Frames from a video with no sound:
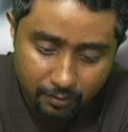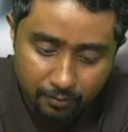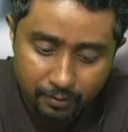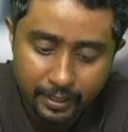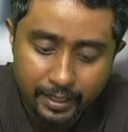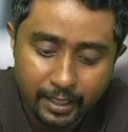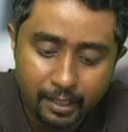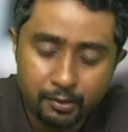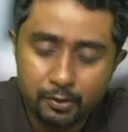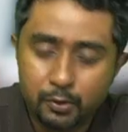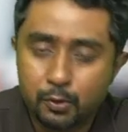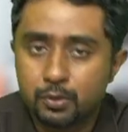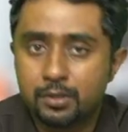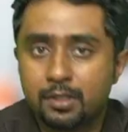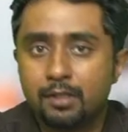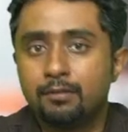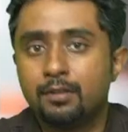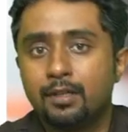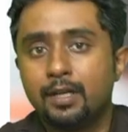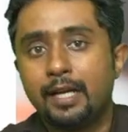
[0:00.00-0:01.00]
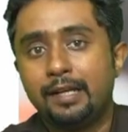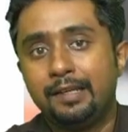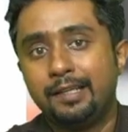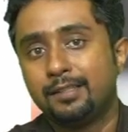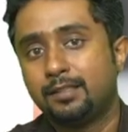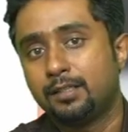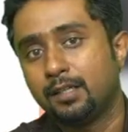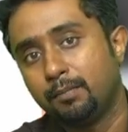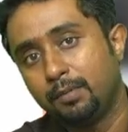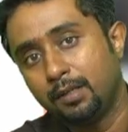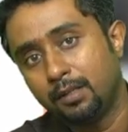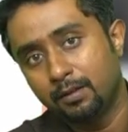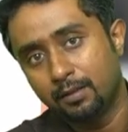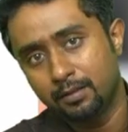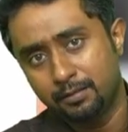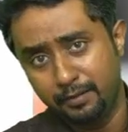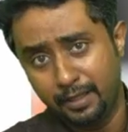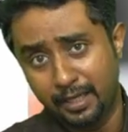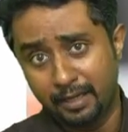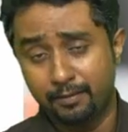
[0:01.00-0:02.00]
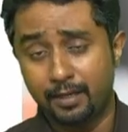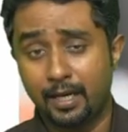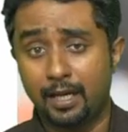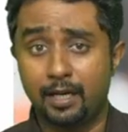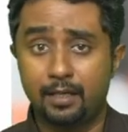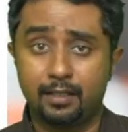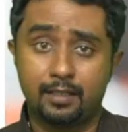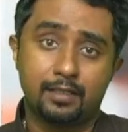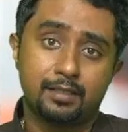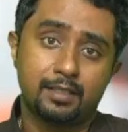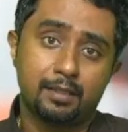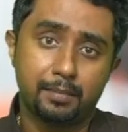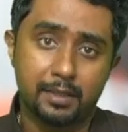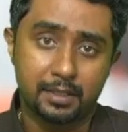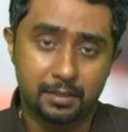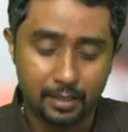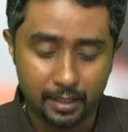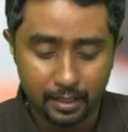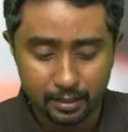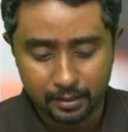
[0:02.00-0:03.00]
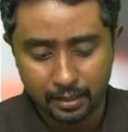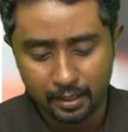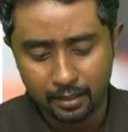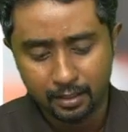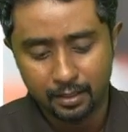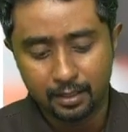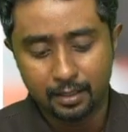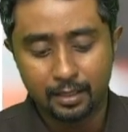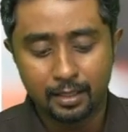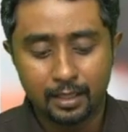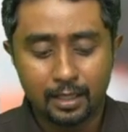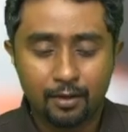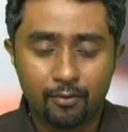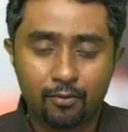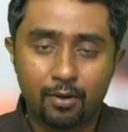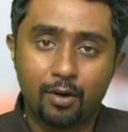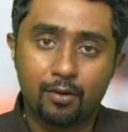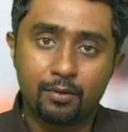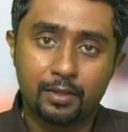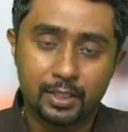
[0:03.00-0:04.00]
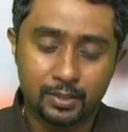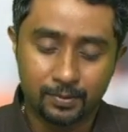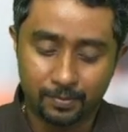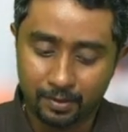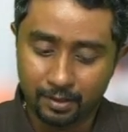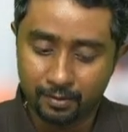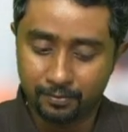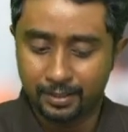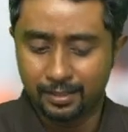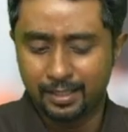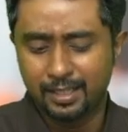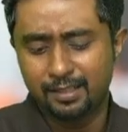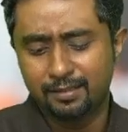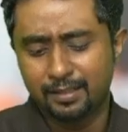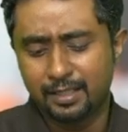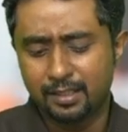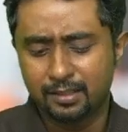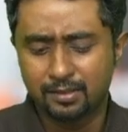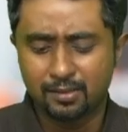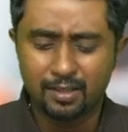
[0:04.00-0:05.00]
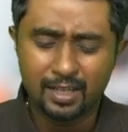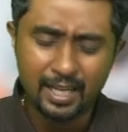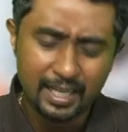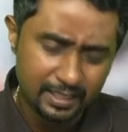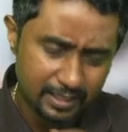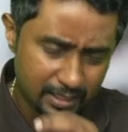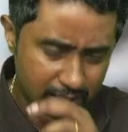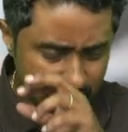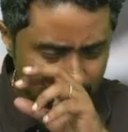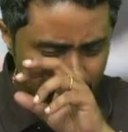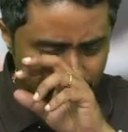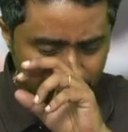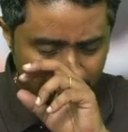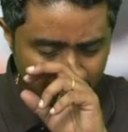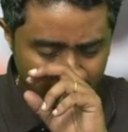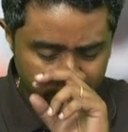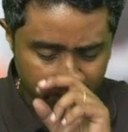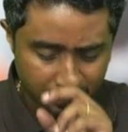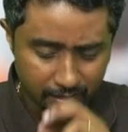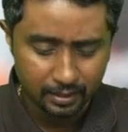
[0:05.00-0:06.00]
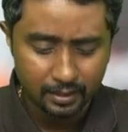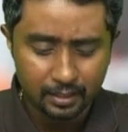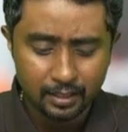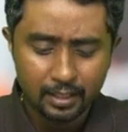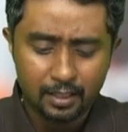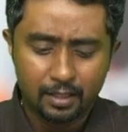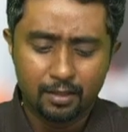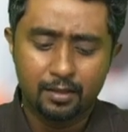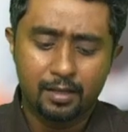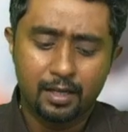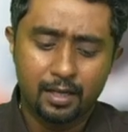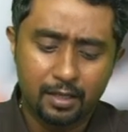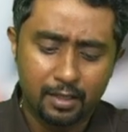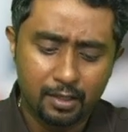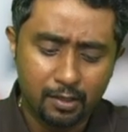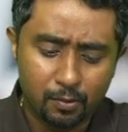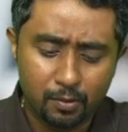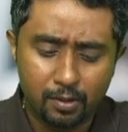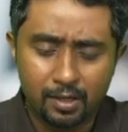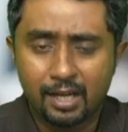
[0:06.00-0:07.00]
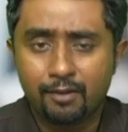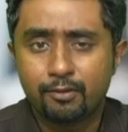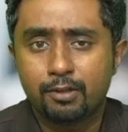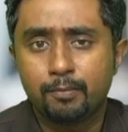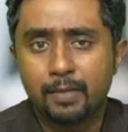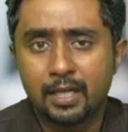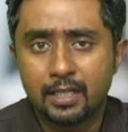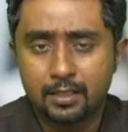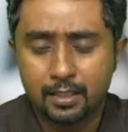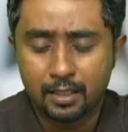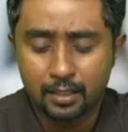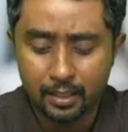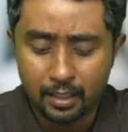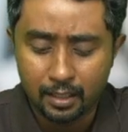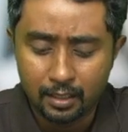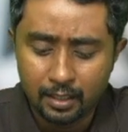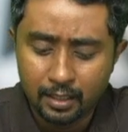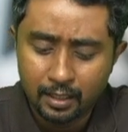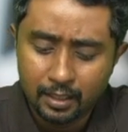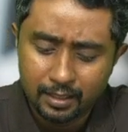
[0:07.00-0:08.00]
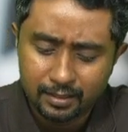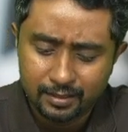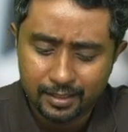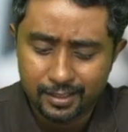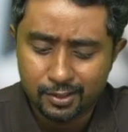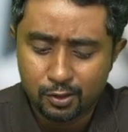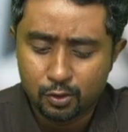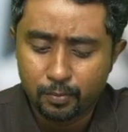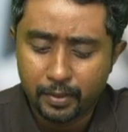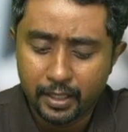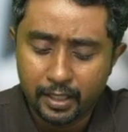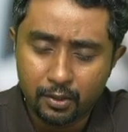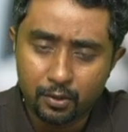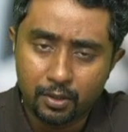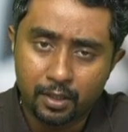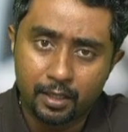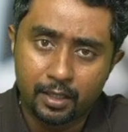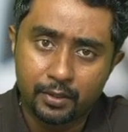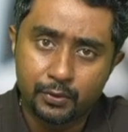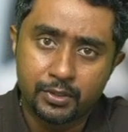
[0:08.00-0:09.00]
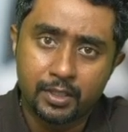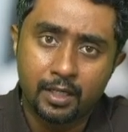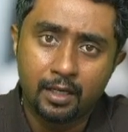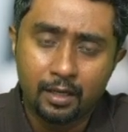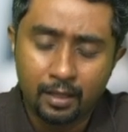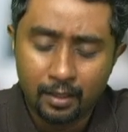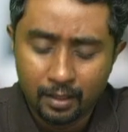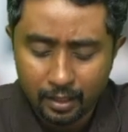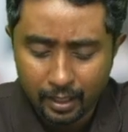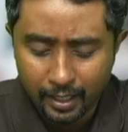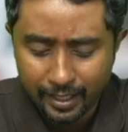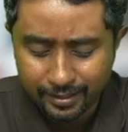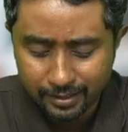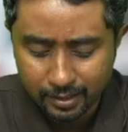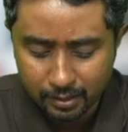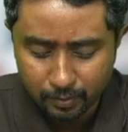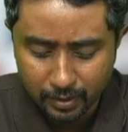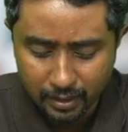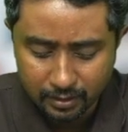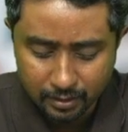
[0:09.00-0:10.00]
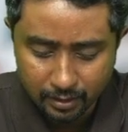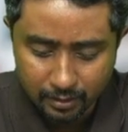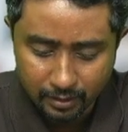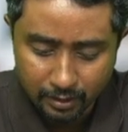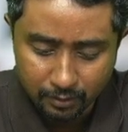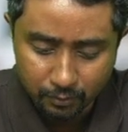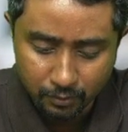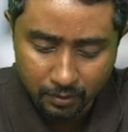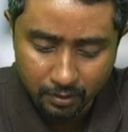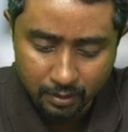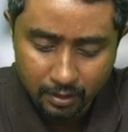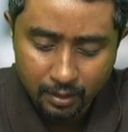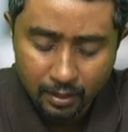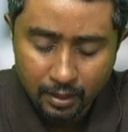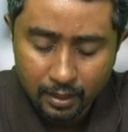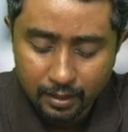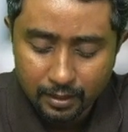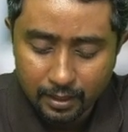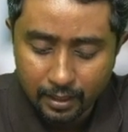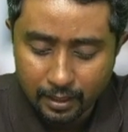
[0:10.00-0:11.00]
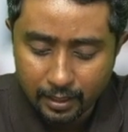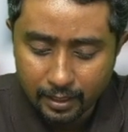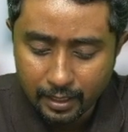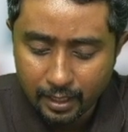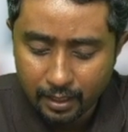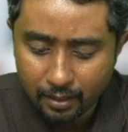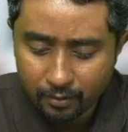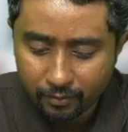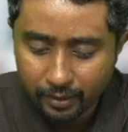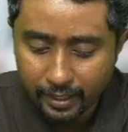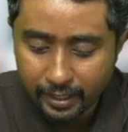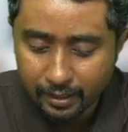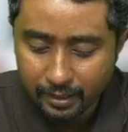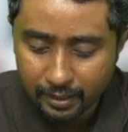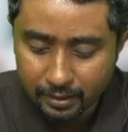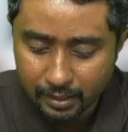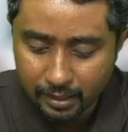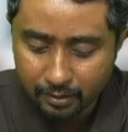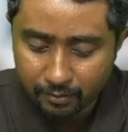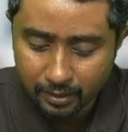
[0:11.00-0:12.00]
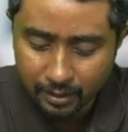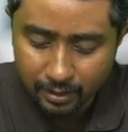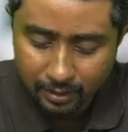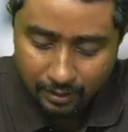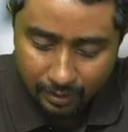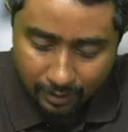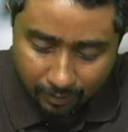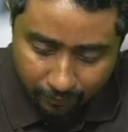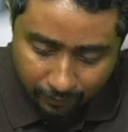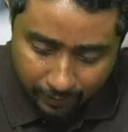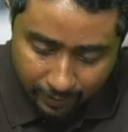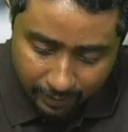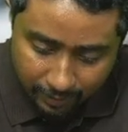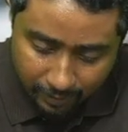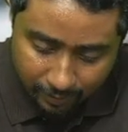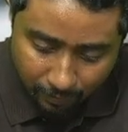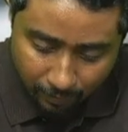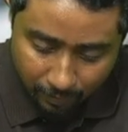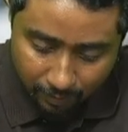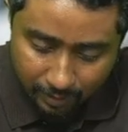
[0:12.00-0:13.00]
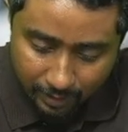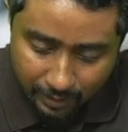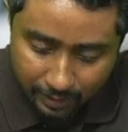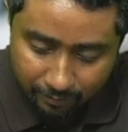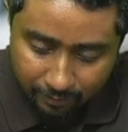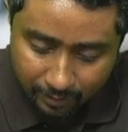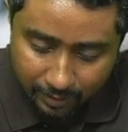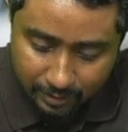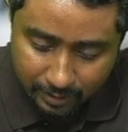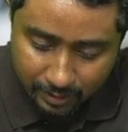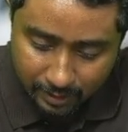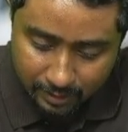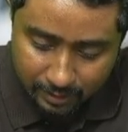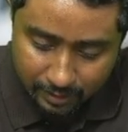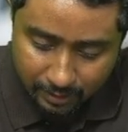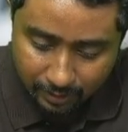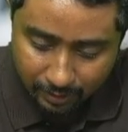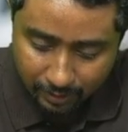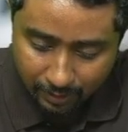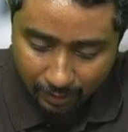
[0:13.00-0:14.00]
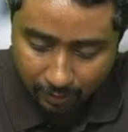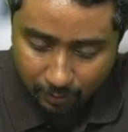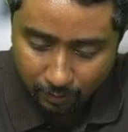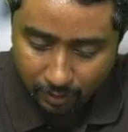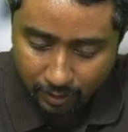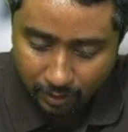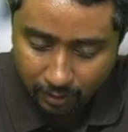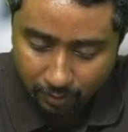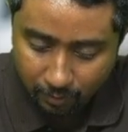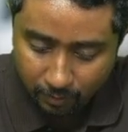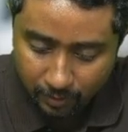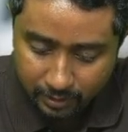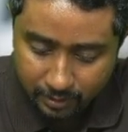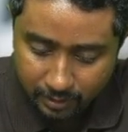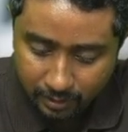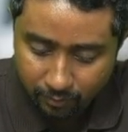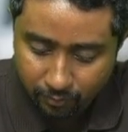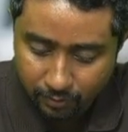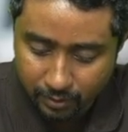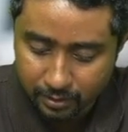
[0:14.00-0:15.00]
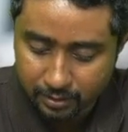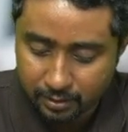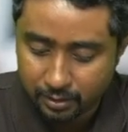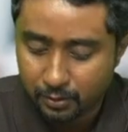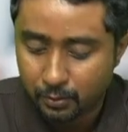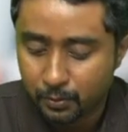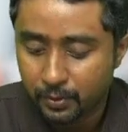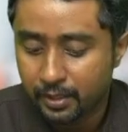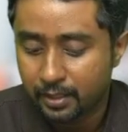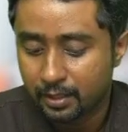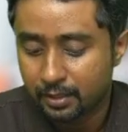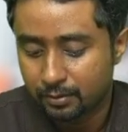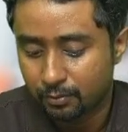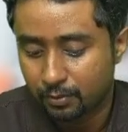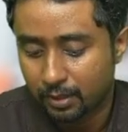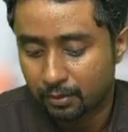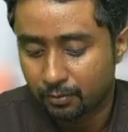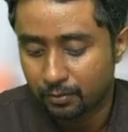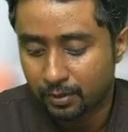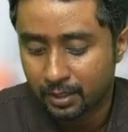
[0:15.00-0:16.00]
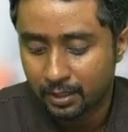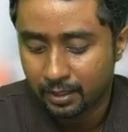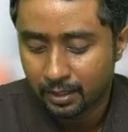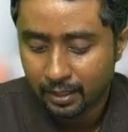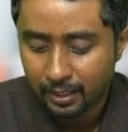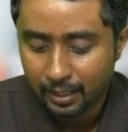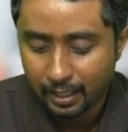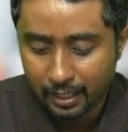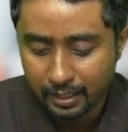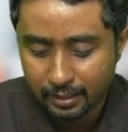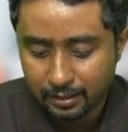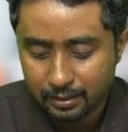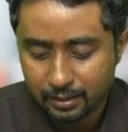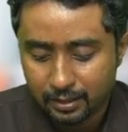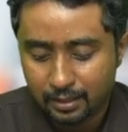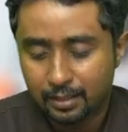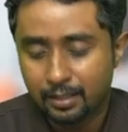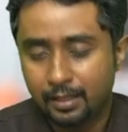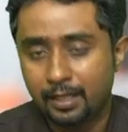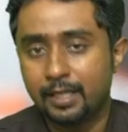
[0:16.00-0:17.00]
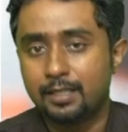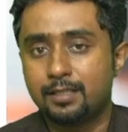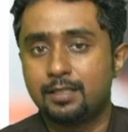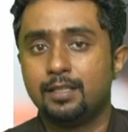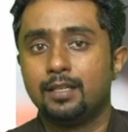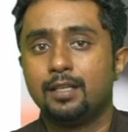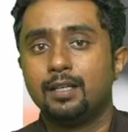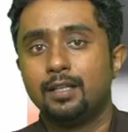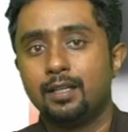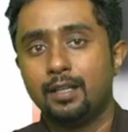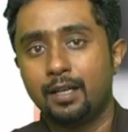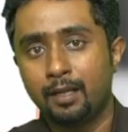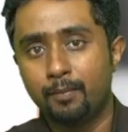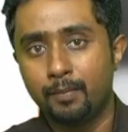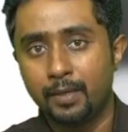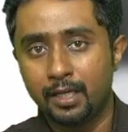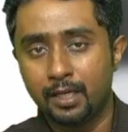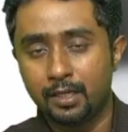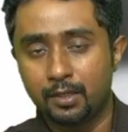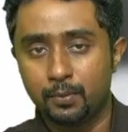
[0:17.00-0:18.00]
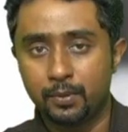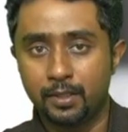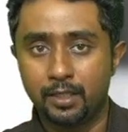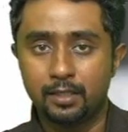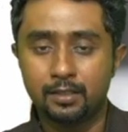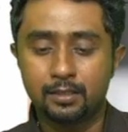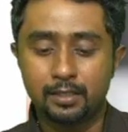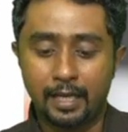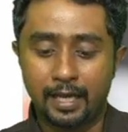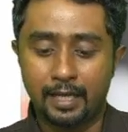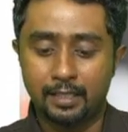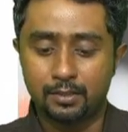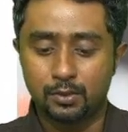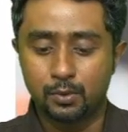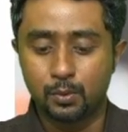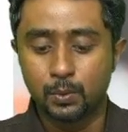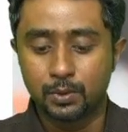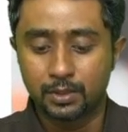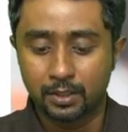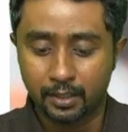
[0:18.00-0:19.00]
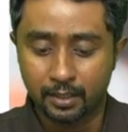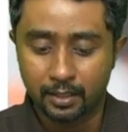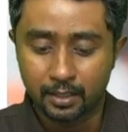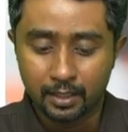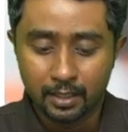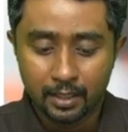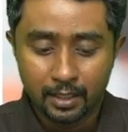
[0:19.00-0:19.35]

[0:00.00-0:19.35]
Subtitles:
Why I use the word adjusted? Because we have corrected some mistakes and found this profit. That is why it is called adjusted profit. Okay, you don't have to mention that, just to make you understand. I just mentioned that word. Then again weight is given. Weight already we discussed according to the question. First 2 years 1 1 and next remaining 2 years as 2 3.